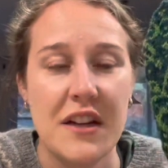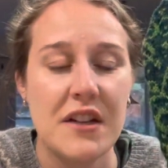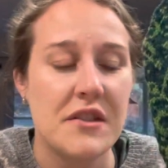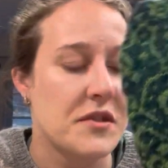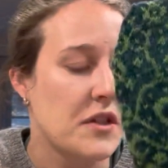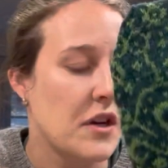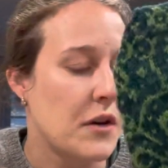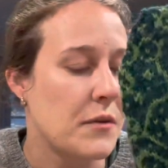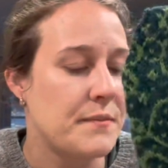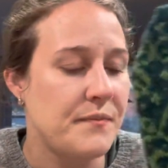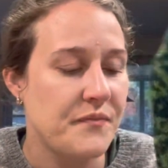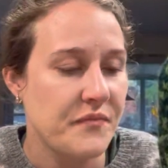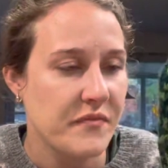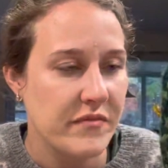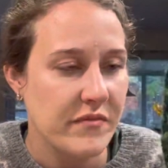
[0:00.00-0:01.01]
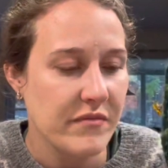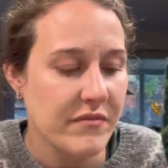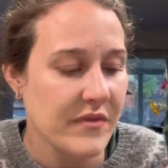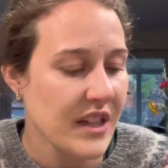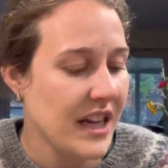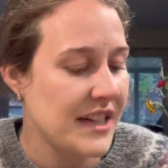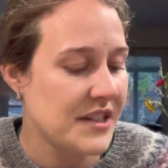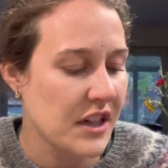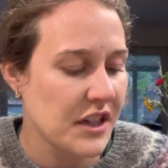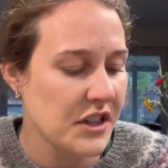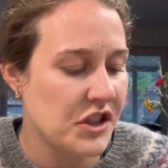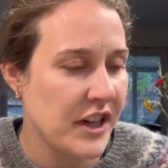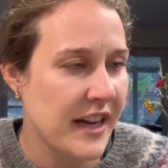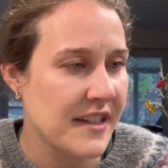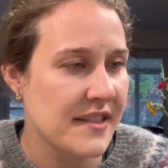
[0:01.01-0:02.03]
So I took a
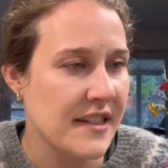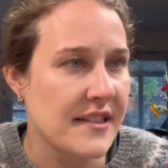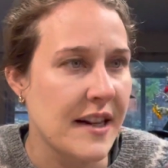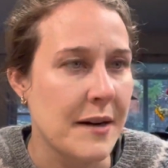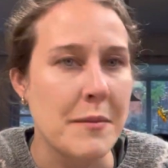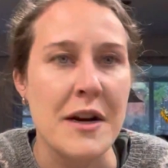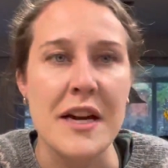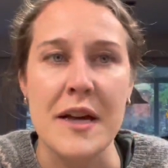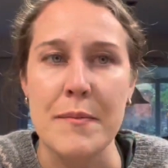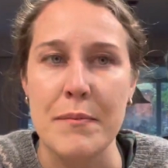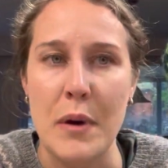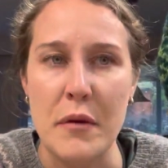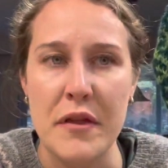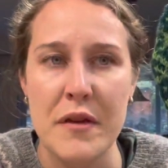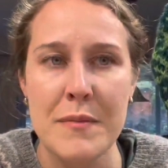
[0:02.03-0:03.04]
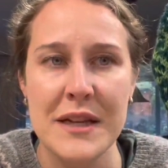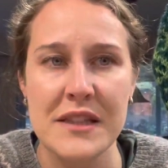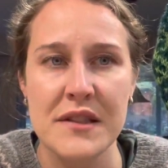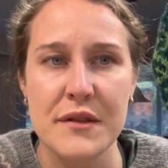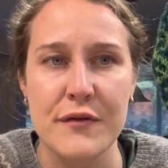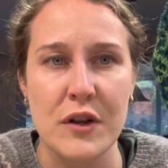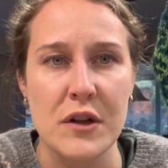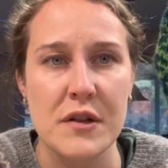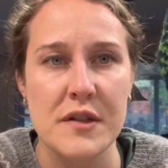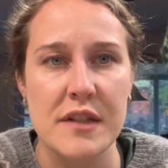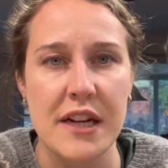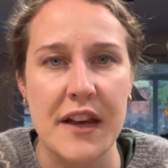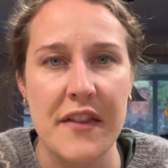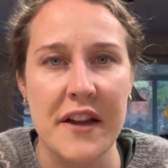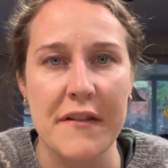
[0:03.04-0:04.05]
chance. I said, I'm gonna knit both the mittens first.
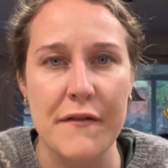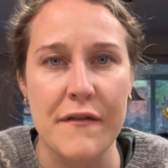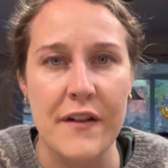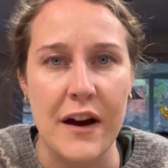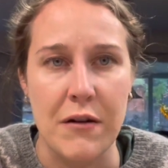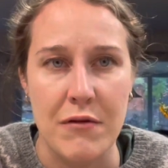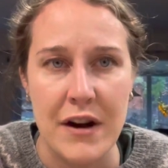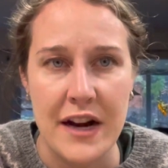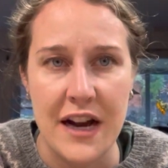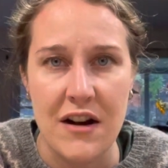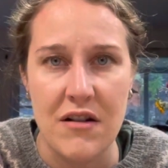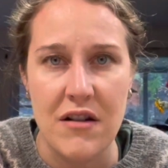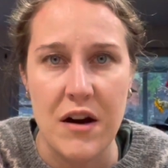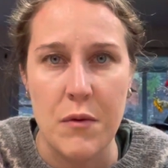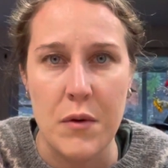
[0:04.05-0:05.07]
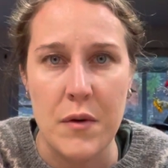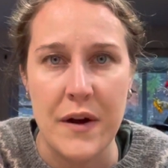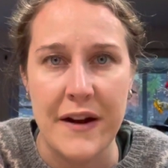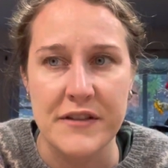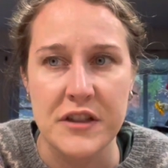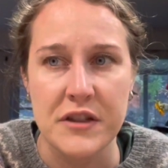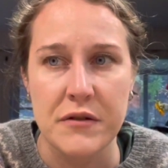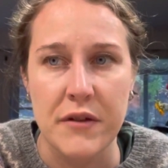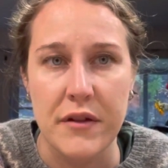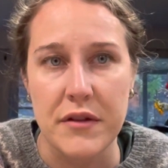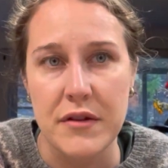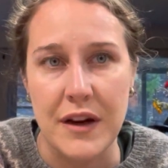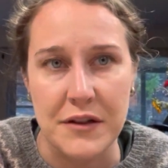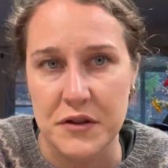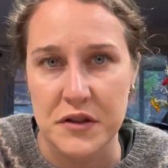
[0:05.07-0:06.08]
And then if I run out, I won't have to do
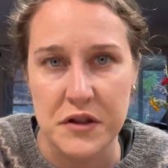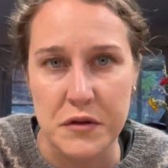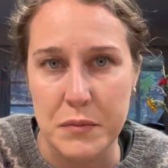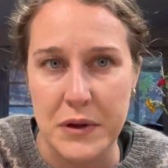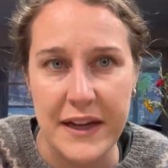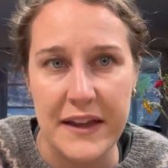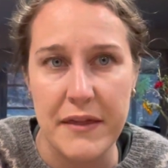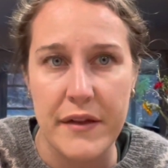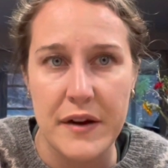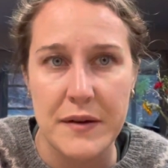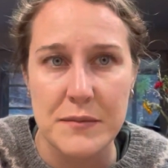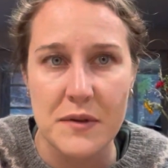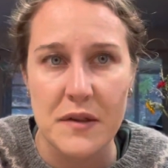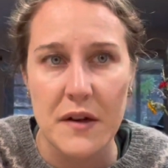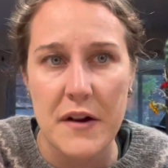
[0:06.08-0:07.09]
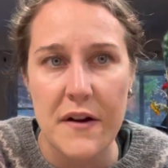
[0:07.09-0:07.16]
I'll just do plain thumbs.